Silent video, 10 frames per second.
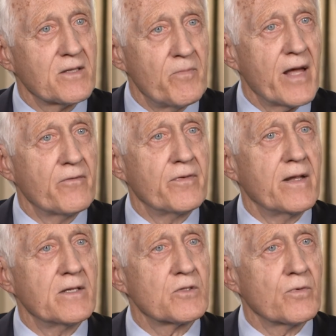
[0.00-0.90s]
the
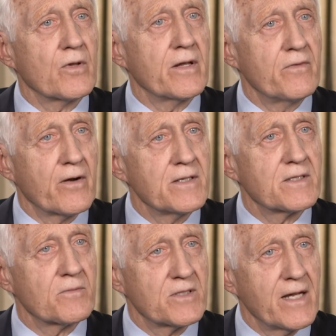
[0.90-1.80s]
benefit is really very
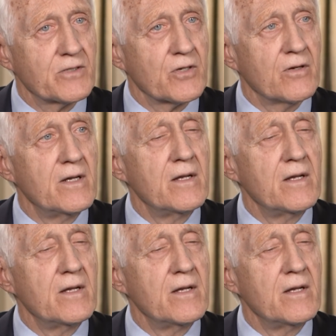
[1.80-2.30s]
substantial.